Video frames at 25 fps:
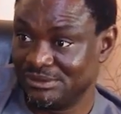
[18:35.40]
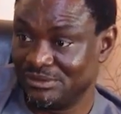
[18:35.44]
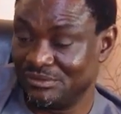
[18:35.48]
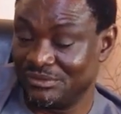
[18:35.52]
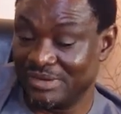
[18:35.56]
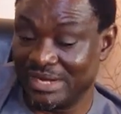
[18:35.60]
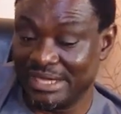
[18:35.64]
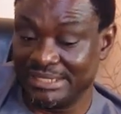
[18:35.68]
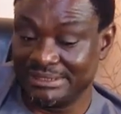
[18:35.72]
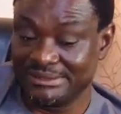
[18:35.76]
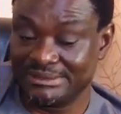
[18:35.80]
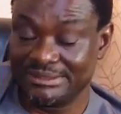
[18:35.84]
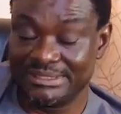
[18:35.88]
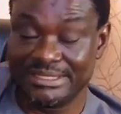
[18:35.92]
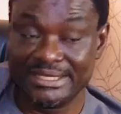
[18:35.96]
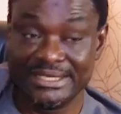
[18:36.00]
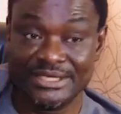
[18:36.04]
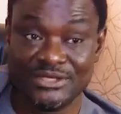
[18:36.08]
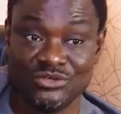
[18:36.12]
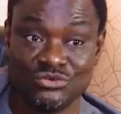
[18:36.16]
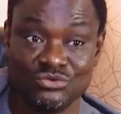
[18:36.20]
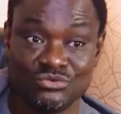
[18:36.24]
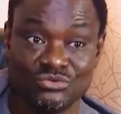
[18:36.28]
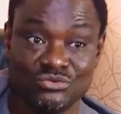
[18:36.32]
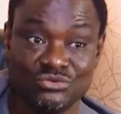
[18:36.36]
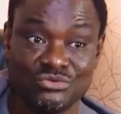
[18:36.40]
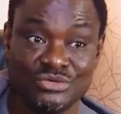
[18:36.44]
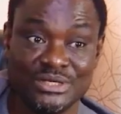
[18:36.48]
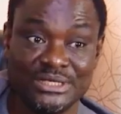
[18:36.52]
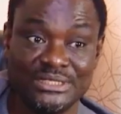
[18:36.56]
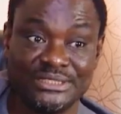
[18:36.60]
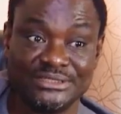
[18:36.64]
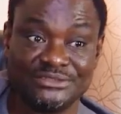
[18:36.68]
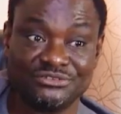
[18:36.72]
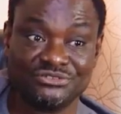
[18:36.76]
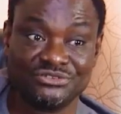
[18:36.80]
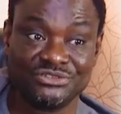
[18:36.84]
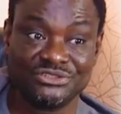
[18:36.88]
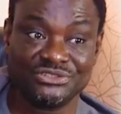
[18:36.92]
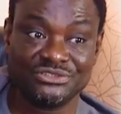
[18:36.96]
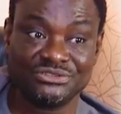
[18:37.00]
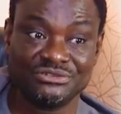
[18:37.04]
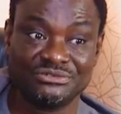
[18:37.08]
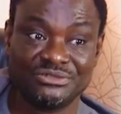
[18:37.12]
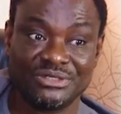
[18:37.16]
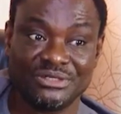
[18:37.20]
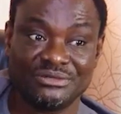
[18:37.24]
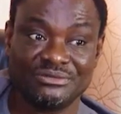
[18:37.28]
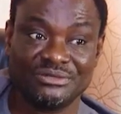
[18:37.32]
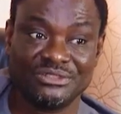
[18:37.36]
All right, the Enugu Electricity
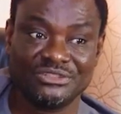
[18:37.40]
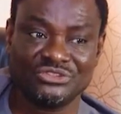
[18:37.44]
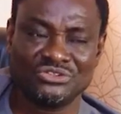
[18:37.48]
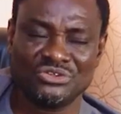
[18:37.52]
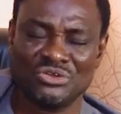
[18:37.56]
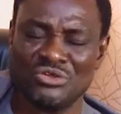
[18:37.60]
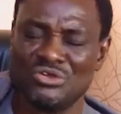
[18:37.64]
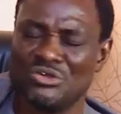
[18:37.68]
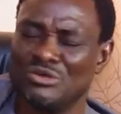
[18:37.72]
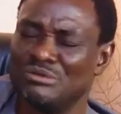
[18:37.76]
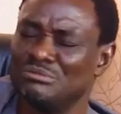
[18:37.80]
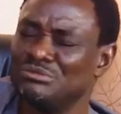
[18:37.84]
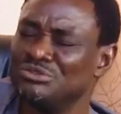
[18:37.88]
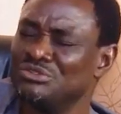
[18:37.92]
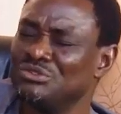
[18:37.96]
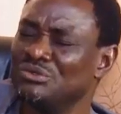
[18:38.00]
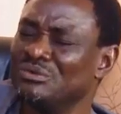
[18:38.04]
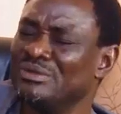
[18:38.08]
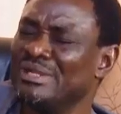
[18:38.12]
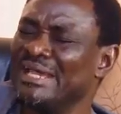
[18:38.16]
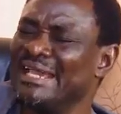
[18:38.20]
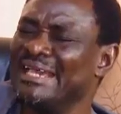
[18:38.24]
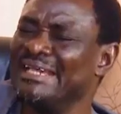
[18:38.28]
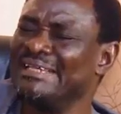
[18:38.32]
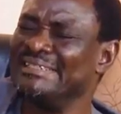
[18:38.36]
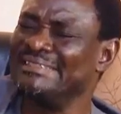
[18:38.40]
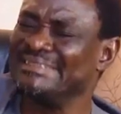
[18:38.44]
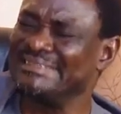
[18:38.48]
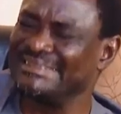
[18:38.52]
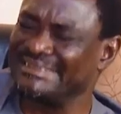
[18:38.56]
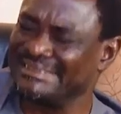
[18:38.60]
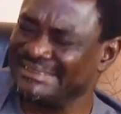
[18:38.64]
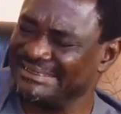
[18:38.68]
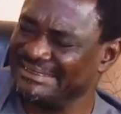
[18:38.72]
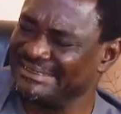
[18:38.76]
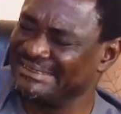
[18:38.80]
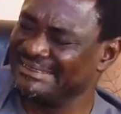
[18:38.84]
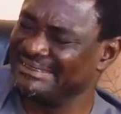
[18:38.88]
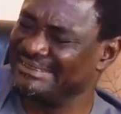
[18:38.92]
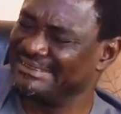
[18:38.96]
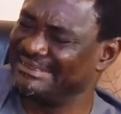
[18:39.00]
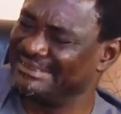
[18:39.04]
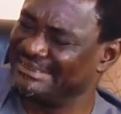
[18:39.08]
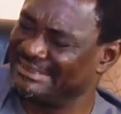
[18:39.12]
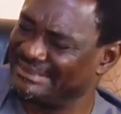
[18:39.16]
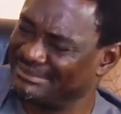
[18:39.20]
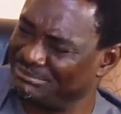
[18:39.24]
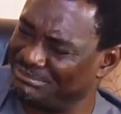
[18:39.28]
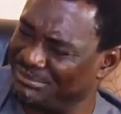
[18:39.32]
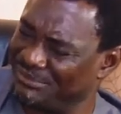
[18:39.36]
Regulation Commission that
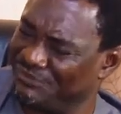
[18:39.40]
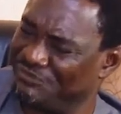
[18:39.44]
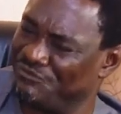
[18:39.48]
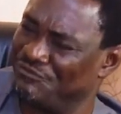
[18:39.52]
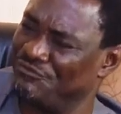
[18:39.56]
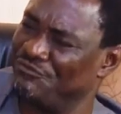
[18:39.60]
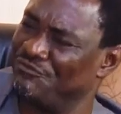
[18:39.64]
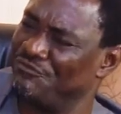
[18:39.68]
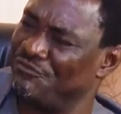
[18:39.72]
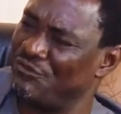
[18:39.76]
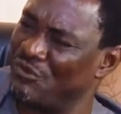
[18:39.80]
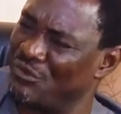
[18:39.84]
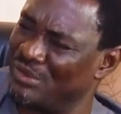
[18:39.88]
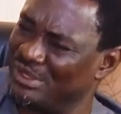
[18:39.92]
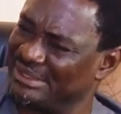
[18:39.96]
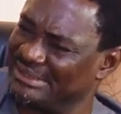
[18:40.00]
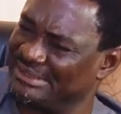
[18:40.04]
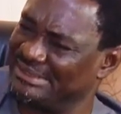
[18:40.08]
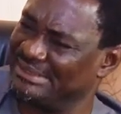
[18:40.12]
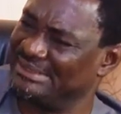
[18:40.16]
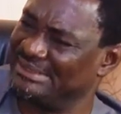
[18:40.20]
existed before